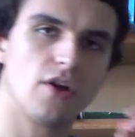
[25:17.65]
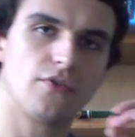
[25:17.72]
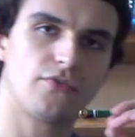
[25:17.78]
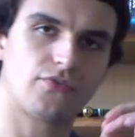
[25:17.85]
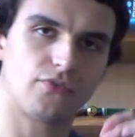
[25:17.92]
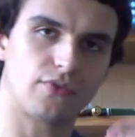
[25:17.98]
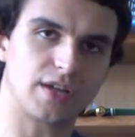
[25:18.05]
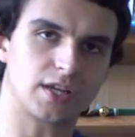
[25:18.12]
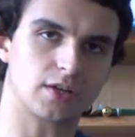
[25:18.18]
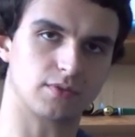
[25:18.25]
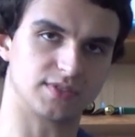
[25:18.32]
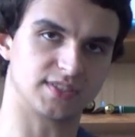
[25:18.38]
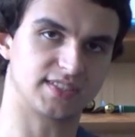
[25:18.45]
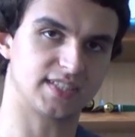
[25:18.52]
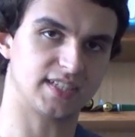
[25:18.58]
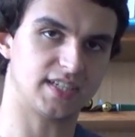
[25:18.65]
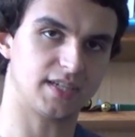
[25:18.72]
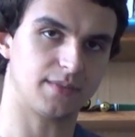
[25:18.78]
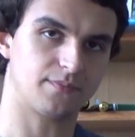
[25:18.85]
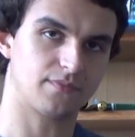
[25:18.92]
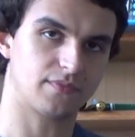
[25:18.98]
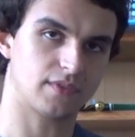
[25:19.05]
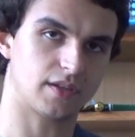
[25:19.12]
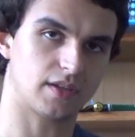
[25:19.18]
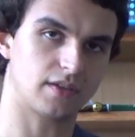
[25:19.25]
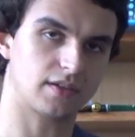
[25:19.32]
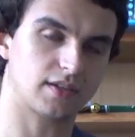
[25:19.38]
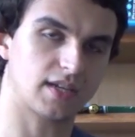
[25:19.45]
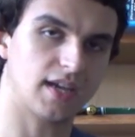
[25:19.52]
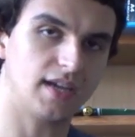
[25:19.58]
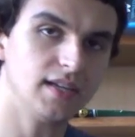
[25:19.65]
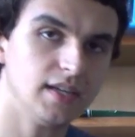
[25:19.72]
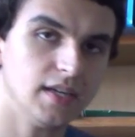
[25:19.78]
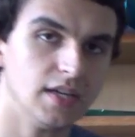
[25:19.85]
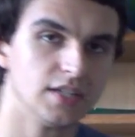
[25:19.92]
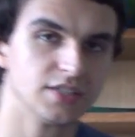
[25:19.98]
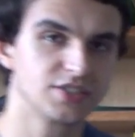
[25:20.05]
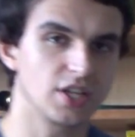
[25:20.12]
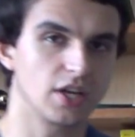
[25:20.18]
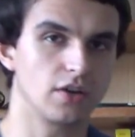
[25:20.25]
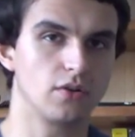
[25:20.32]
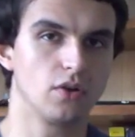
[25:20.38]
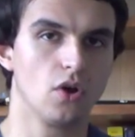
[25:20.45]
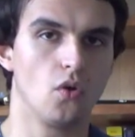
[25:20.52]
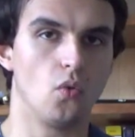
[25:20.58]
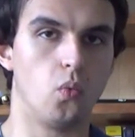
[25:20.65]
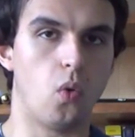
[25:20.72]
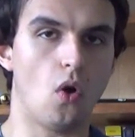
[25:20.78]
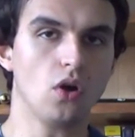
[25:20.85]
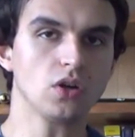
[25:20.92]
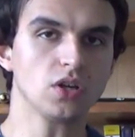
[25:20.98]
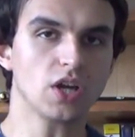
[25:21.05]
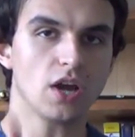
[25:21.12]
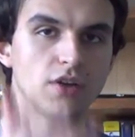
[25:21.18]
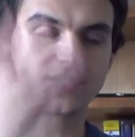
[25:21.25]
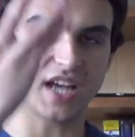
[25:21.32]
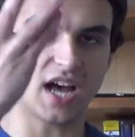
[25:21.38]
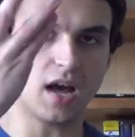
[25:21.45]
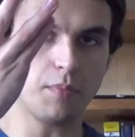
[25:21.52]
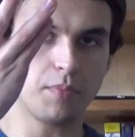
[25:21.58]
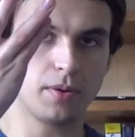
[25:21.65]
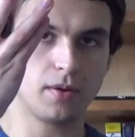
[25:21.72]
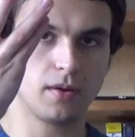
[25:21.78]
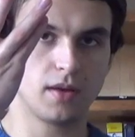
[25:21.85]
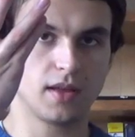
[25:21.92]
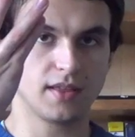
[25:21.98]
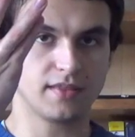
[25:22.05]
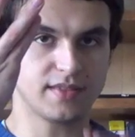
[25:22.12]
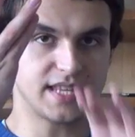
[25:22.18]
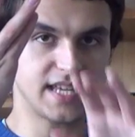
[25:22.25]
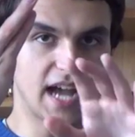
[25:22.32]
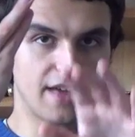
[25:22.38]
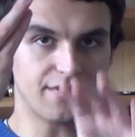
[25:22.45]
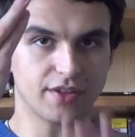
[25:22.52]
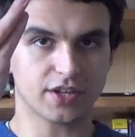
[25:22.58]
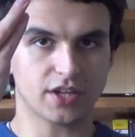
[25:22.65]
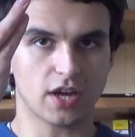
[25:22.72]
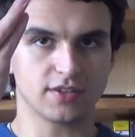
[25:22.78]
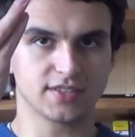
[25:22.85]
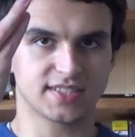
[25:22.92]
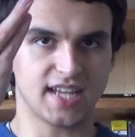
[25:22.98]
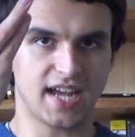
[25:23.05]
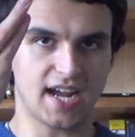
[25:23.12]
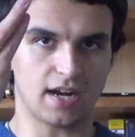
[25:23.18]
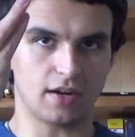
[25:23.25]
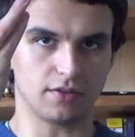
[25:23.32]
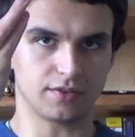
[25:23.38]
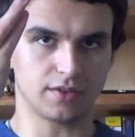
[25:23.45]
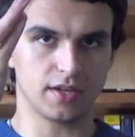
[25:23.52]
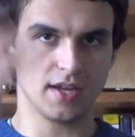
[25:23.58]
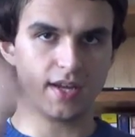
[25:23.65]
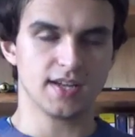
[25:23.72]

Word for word: frequency. Okay, so one goes up, the other goes down.